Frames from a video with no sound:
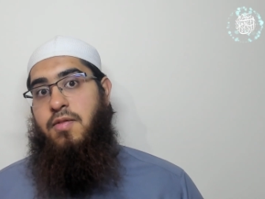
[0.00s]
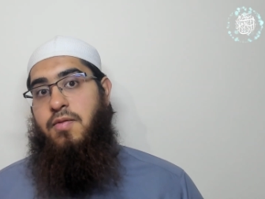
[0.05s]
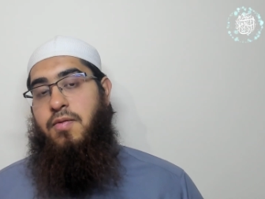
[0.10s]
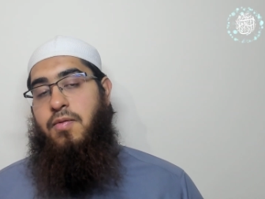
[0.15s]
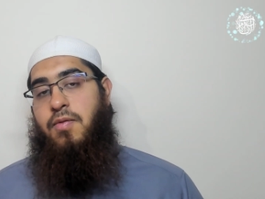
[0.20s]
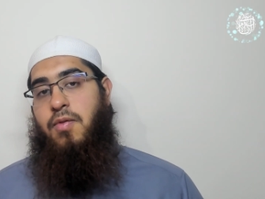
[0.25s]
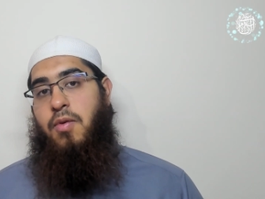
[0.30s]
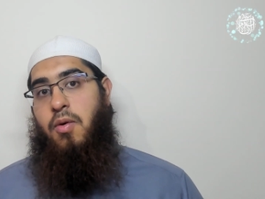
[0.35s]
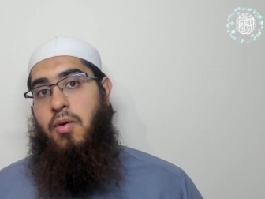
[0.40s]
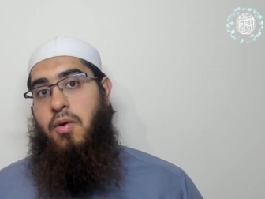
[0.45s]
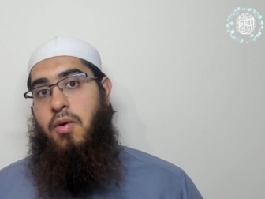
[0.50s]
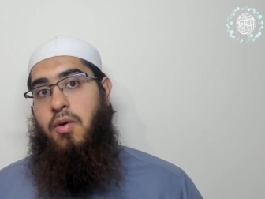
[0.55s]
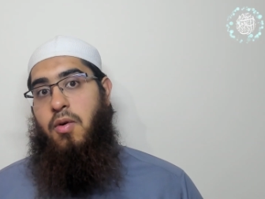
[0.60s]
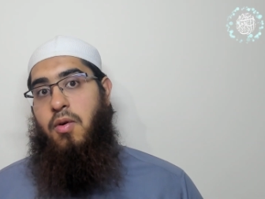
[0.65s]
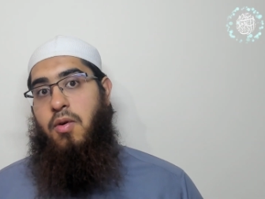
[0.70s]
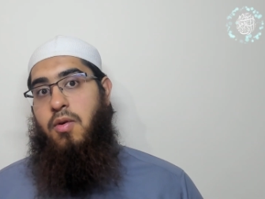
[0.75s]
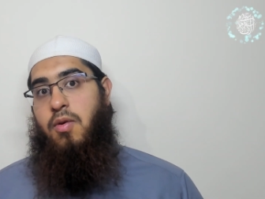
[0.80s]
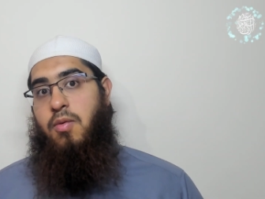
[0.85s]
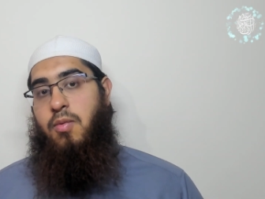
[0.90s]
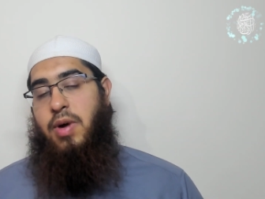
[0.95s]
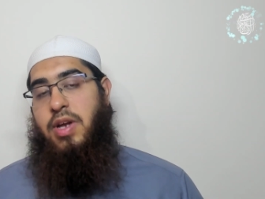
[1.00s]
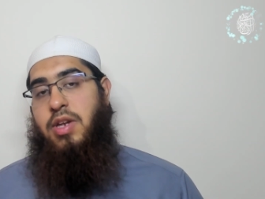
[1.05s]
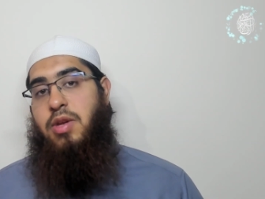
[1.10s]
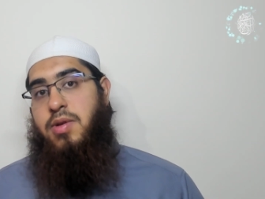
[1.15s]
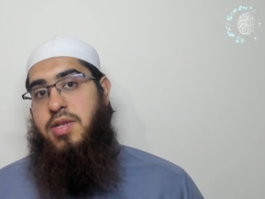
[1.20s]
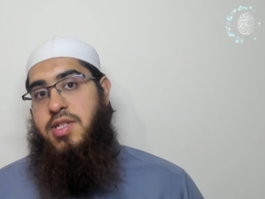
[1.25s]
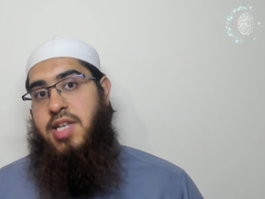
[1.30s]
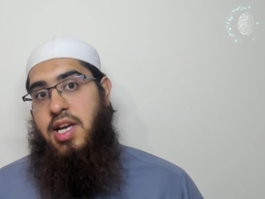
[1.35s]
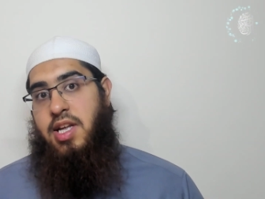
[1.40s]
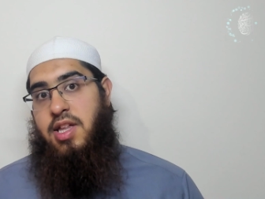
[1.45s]
for when
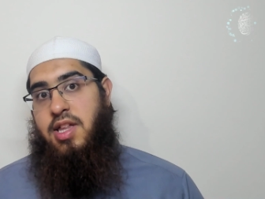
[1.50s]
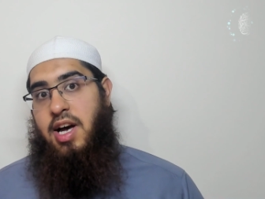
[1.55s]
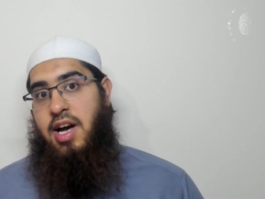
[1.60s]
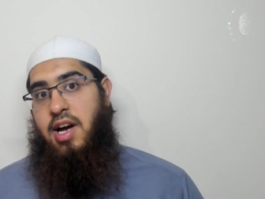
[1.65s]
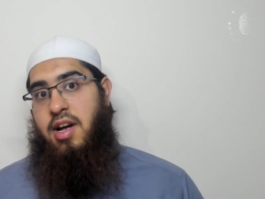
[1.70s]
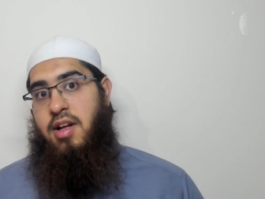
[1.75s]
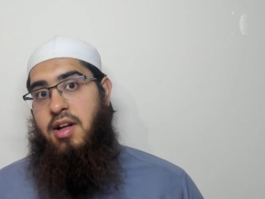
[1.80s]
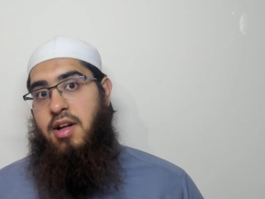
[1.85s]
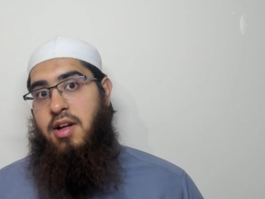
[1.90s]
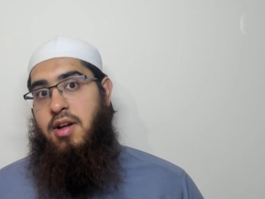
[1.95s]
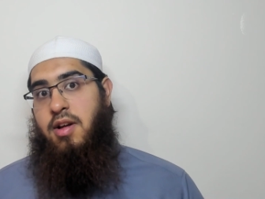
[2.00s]
you say that,